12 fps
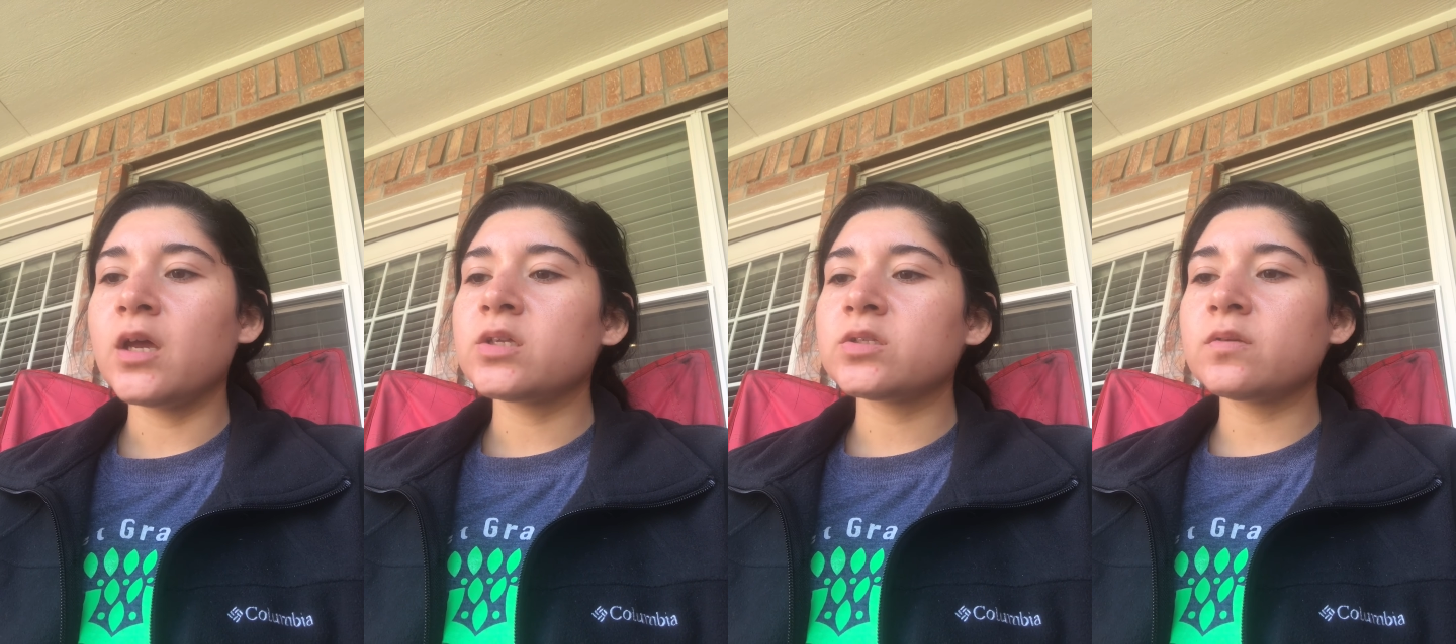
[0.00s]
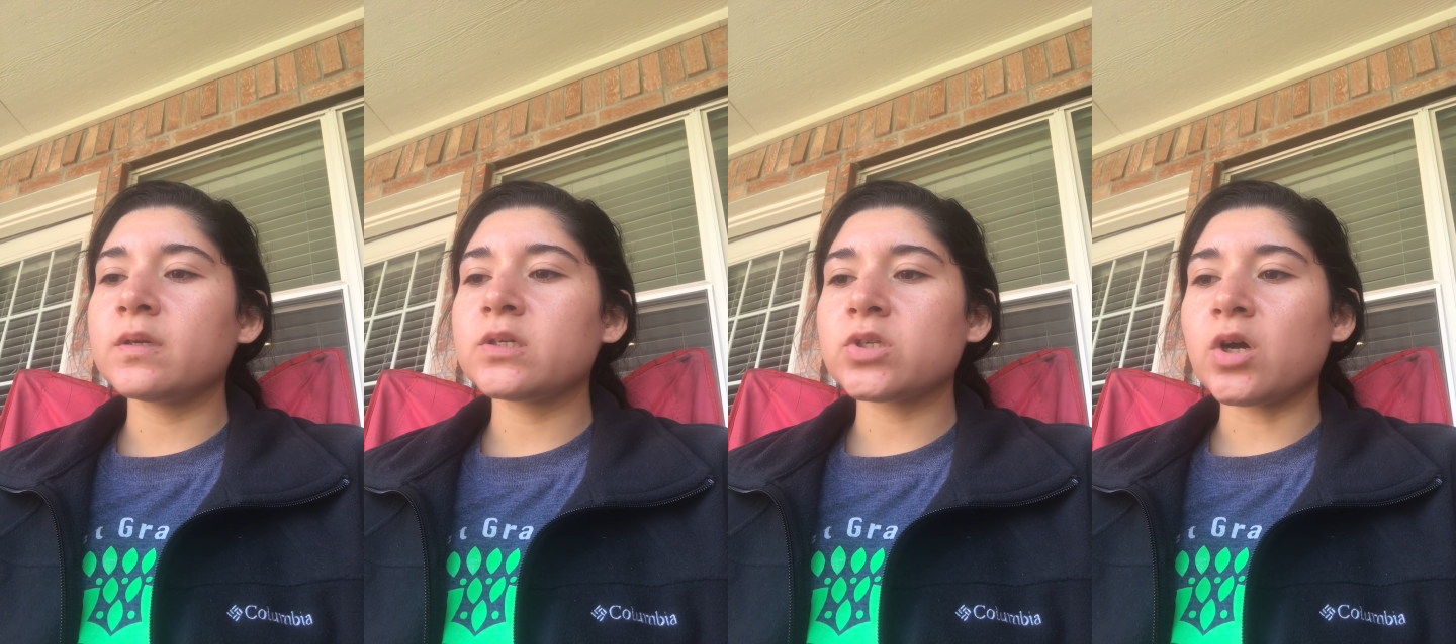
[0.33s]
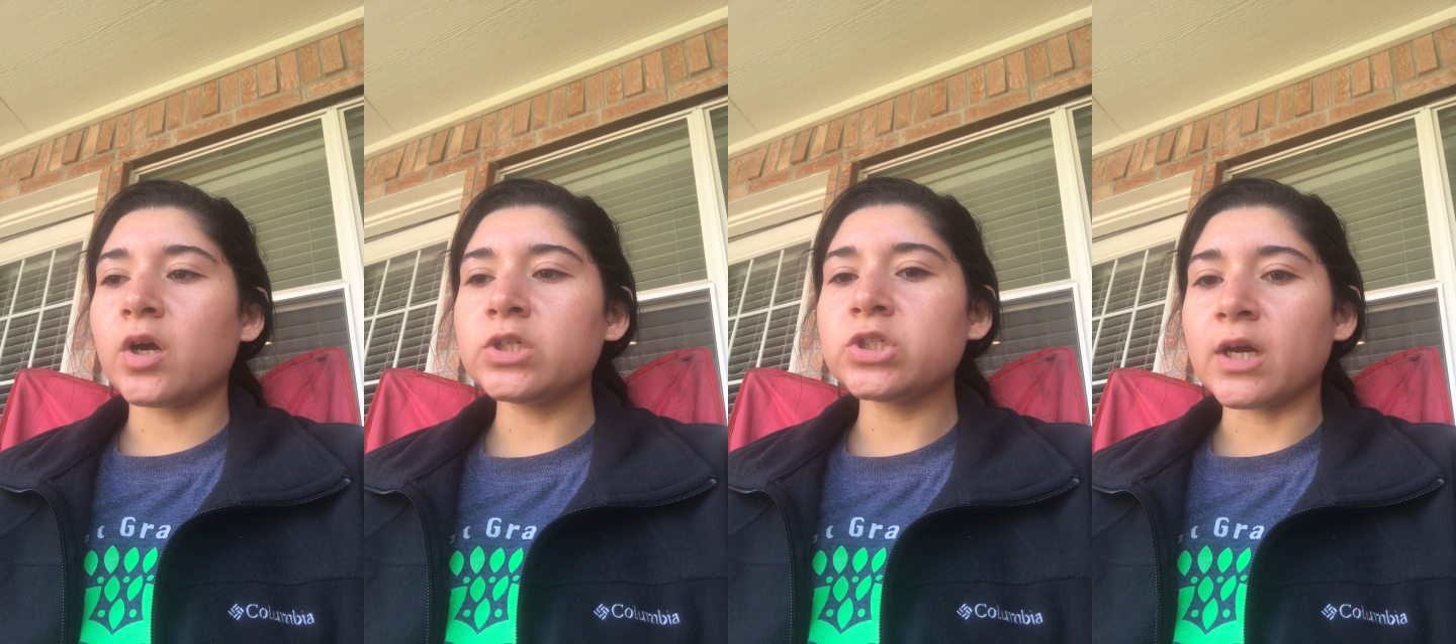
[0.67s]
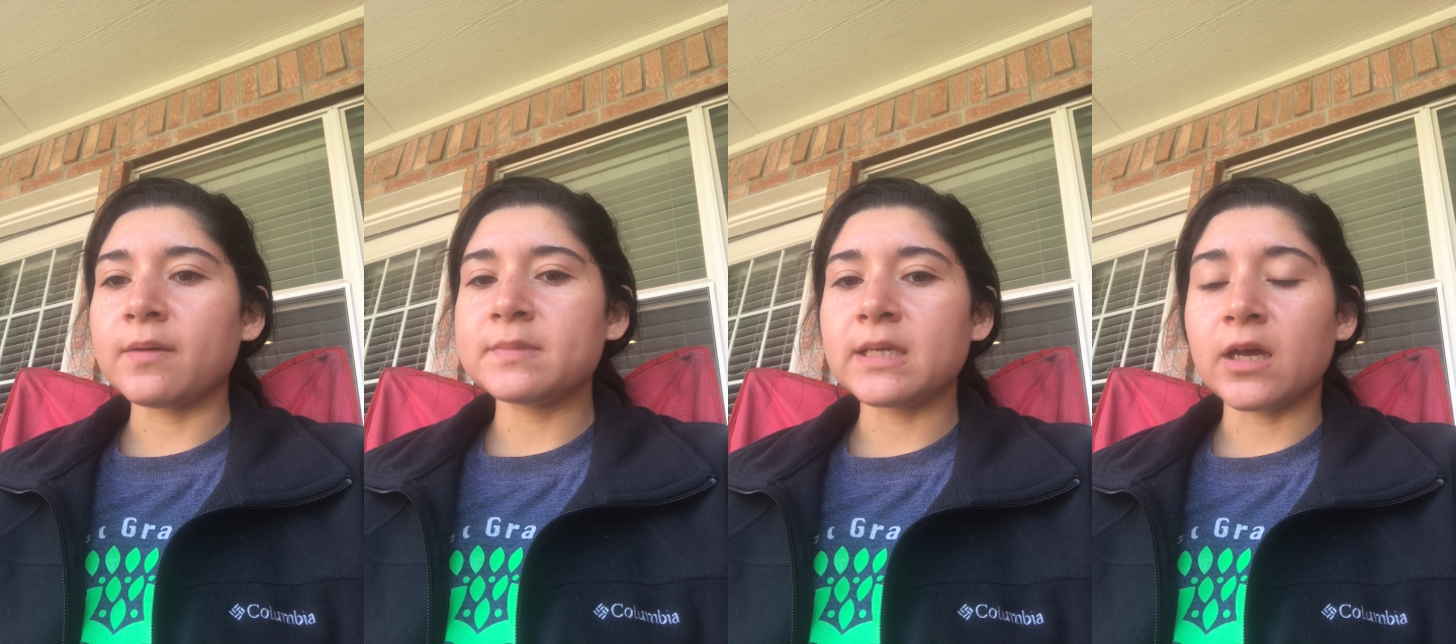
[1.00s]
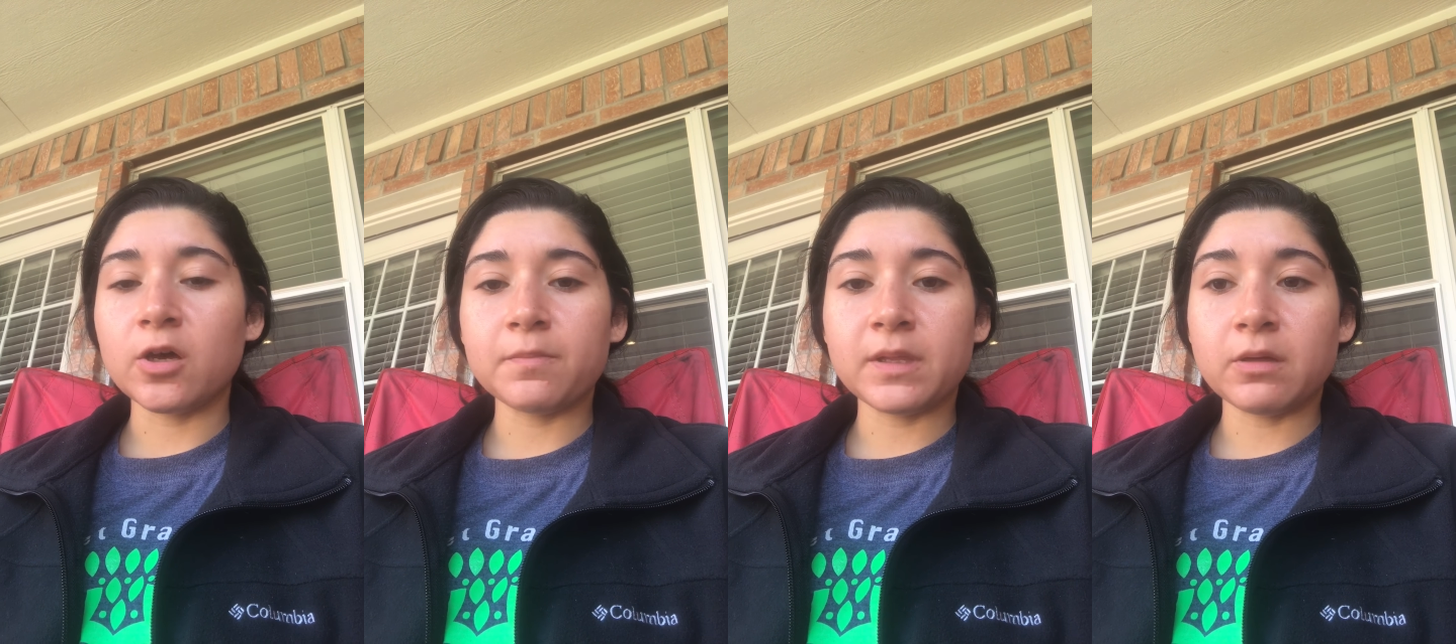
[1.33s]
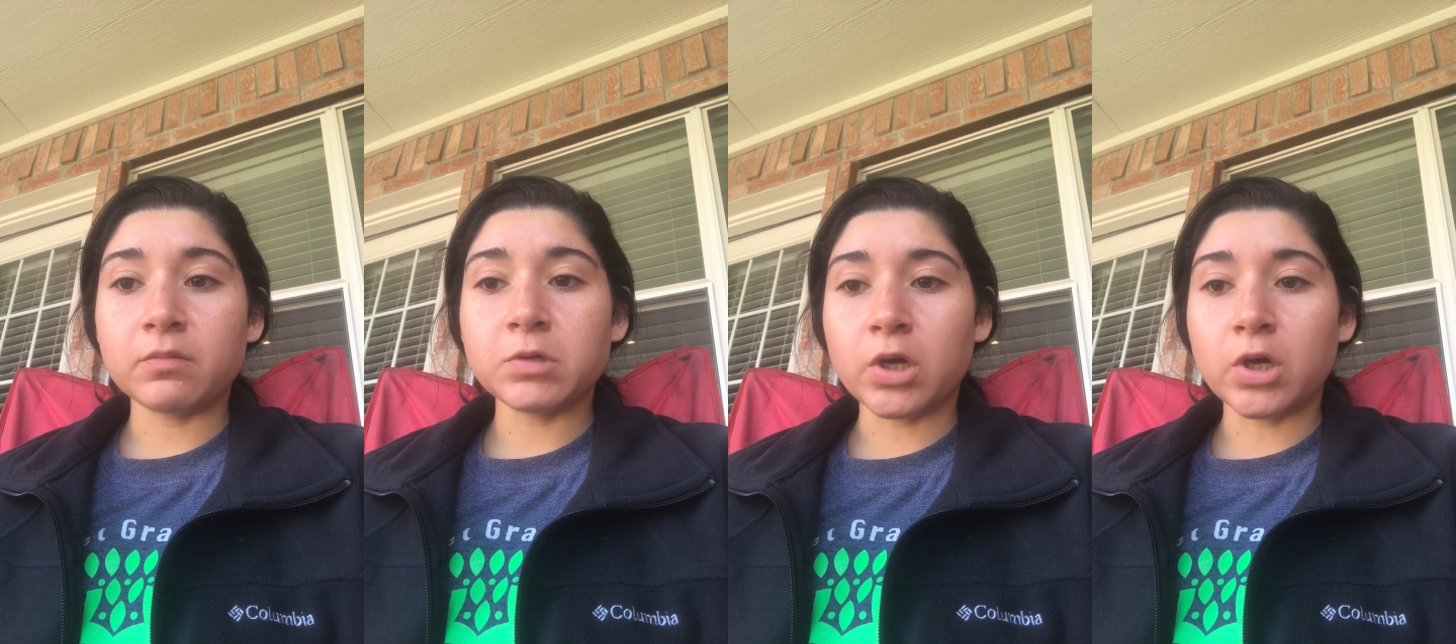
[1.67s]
so it is our job to help them